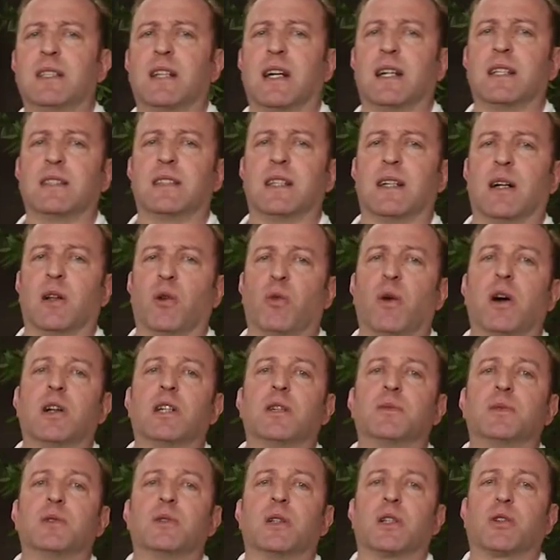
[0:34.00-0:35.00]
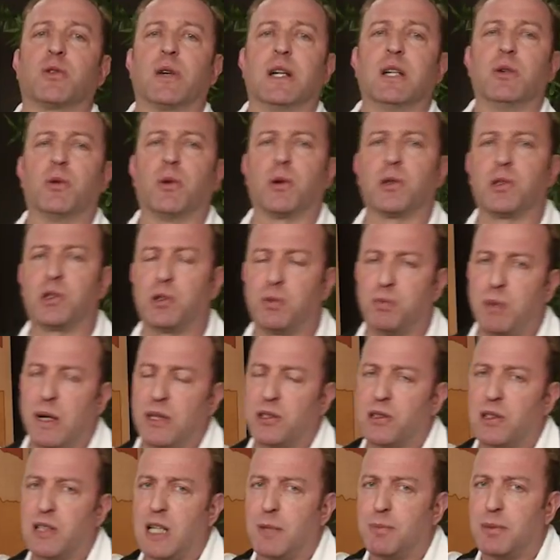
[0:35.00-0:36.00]
Neidell. Welcome to a Great War
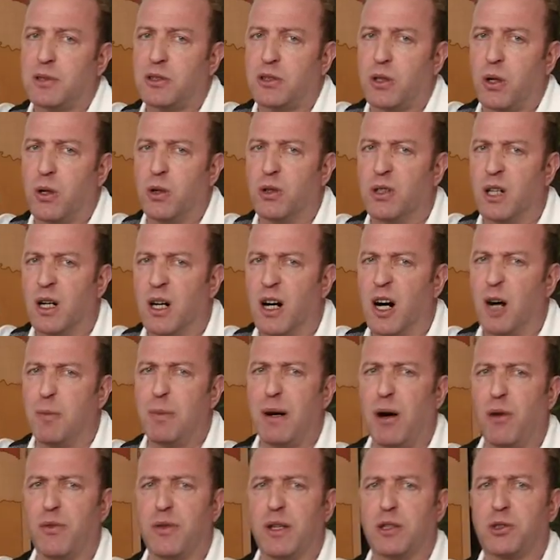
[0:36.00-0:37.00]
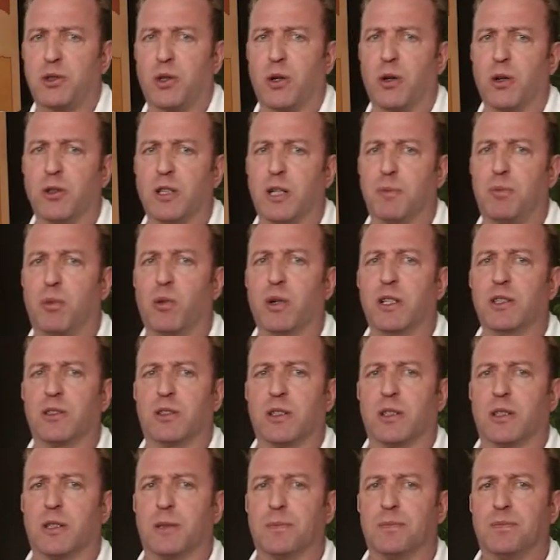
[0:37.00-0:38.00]
special episode about the turnip
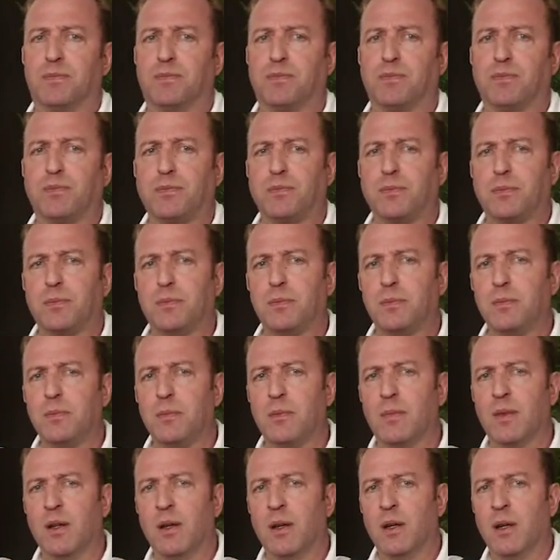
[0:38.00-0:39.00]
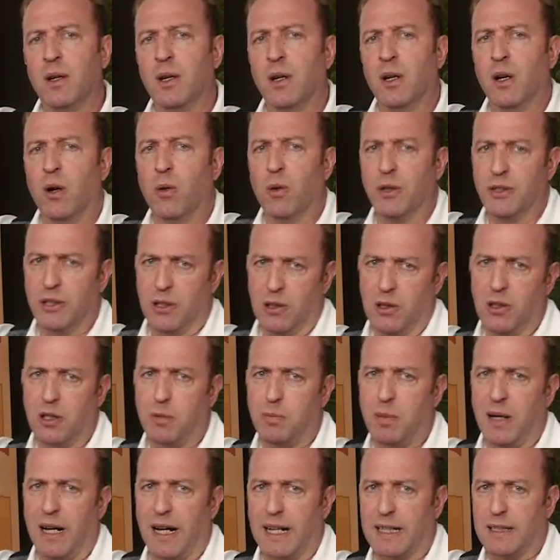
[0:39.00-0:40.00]
winter. When you look
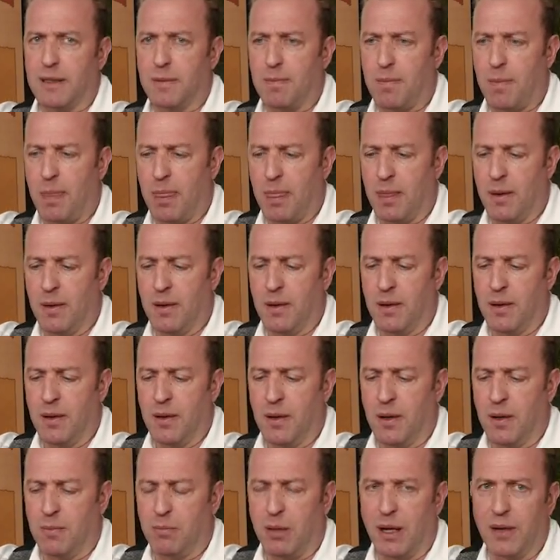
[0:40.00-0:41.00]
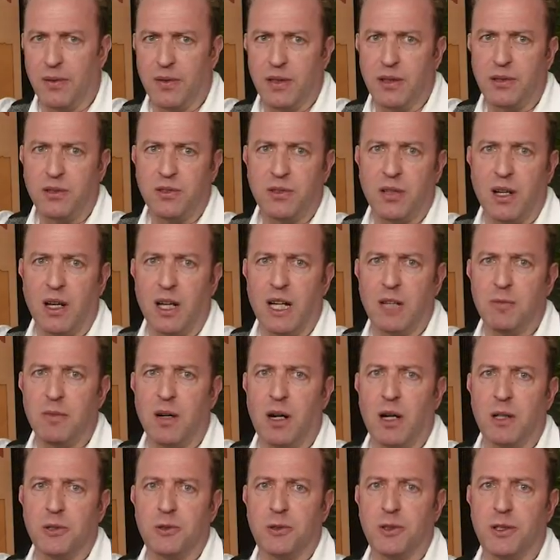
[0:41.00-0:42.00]
back, by this time,
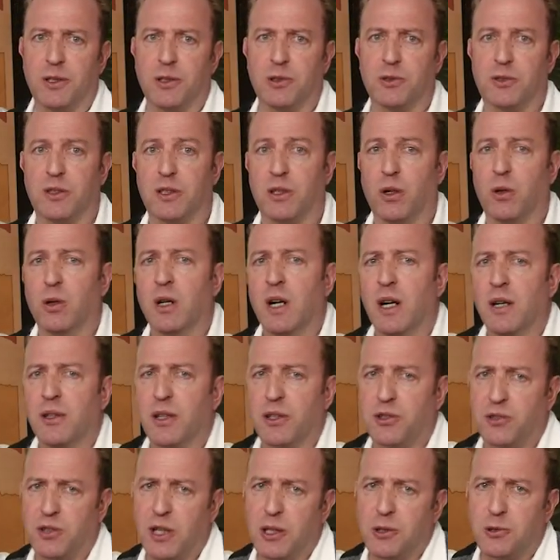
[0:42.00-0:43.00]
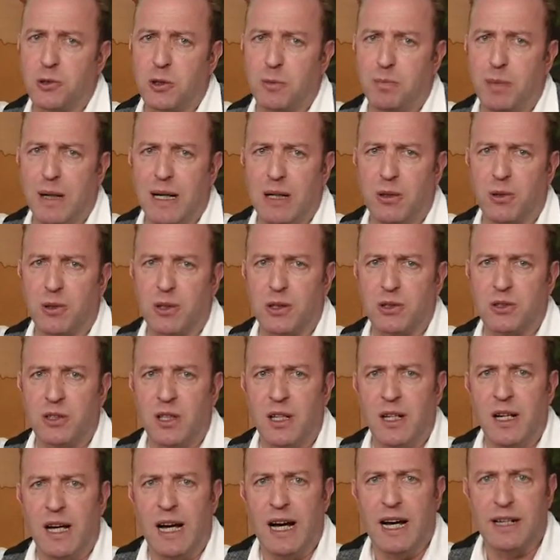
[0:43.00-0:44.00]
100 years ago, the Central Powers
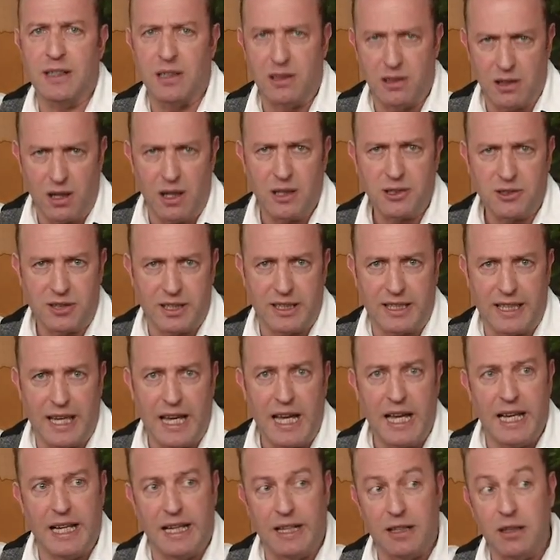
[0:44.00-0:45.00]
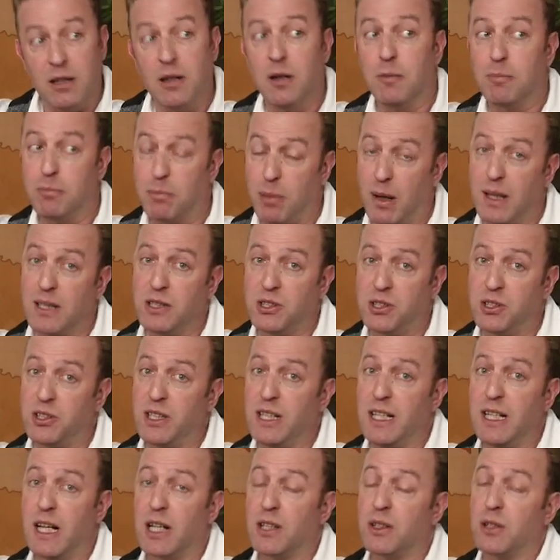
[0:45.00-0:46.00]
had a lot to gain by
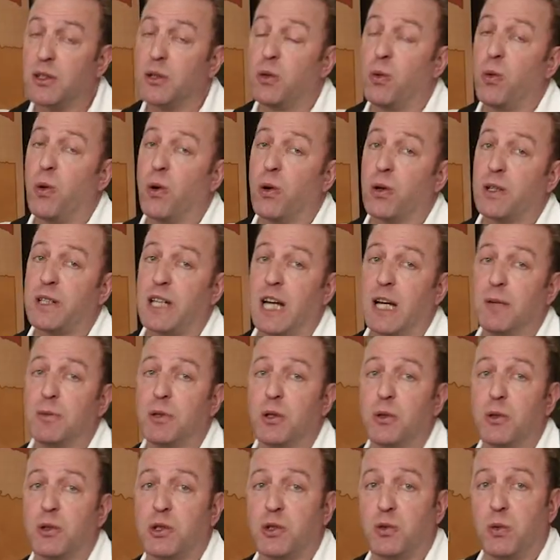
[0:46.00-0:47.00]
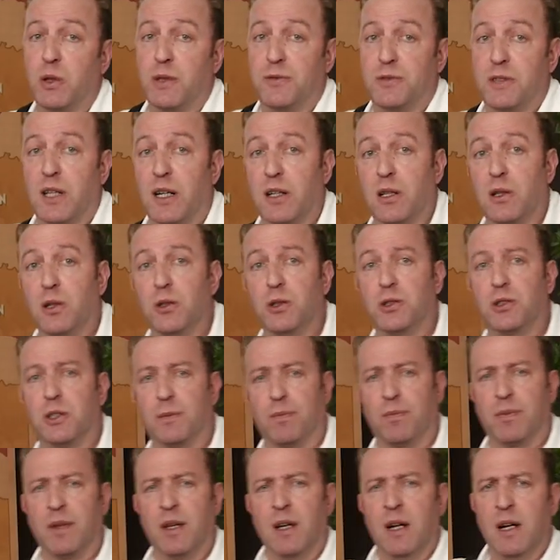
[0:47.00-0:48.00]
seeing that the war came to a swift
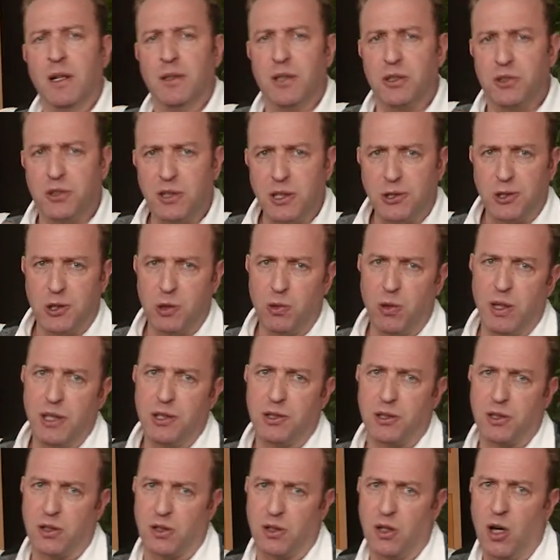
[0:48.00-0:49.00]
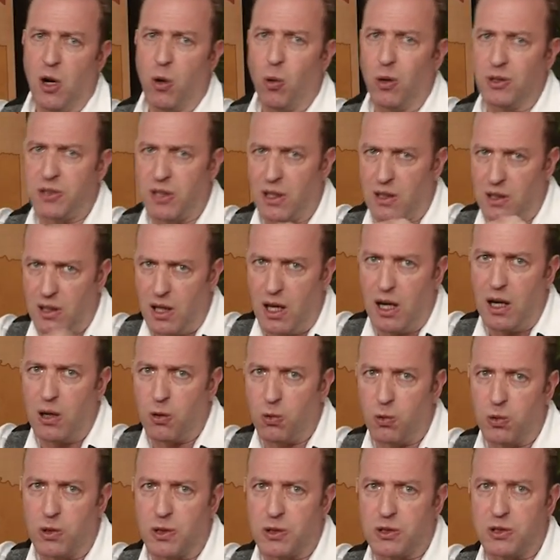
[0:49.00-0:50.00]
conclusion. The situation was a lot
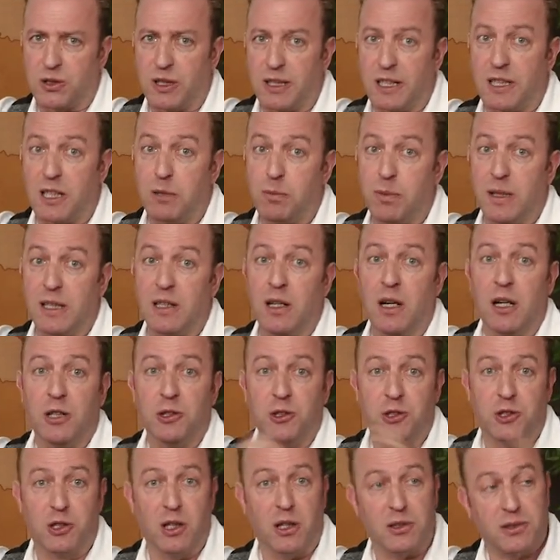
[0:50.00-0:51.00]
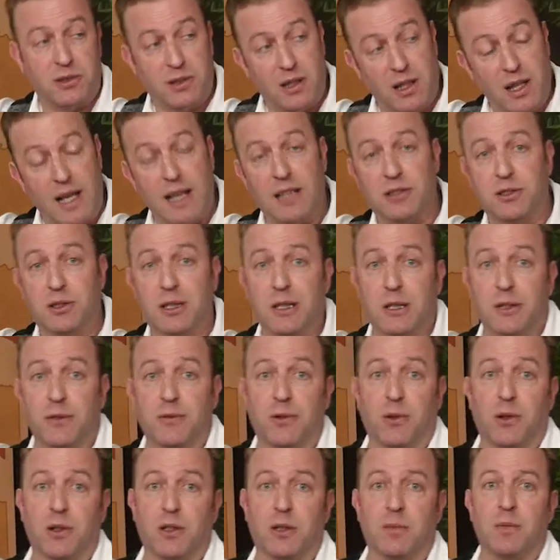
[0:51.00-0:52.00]
worse than it had been just last year
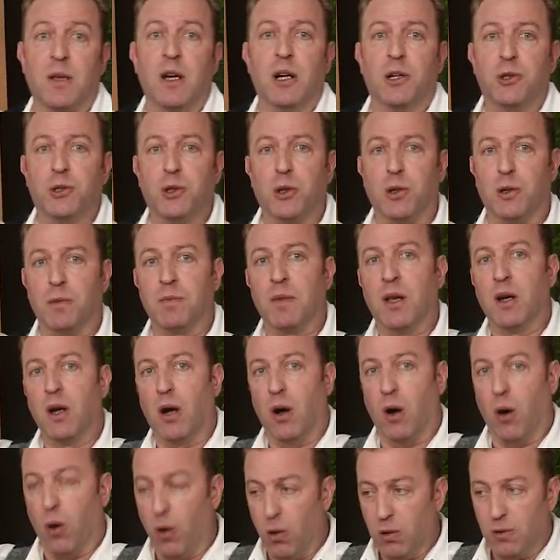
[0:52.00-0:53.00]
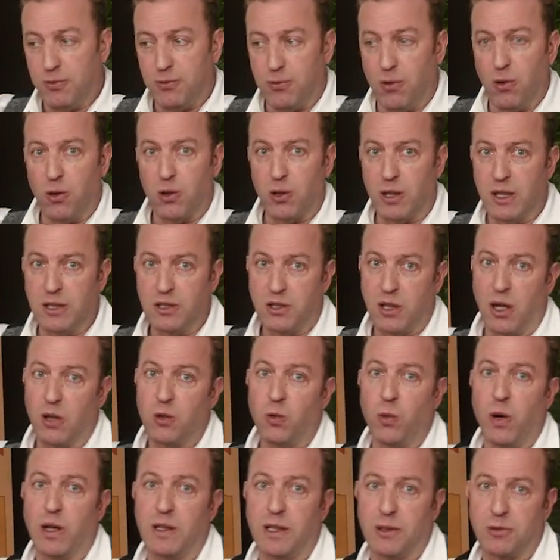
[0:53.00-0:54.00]
for them. Sure, all four had done
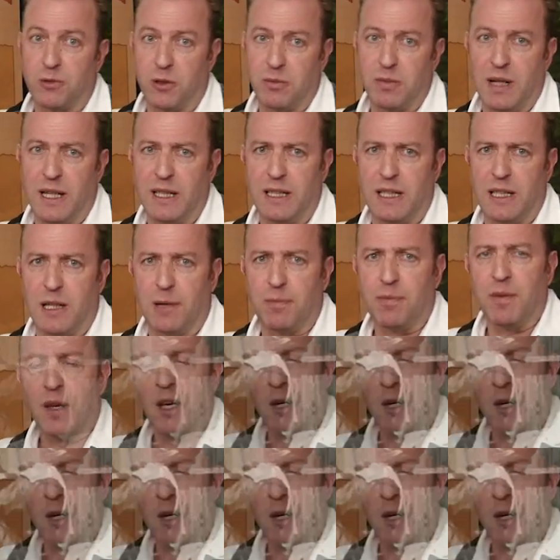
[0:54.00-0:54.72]
well in Romania,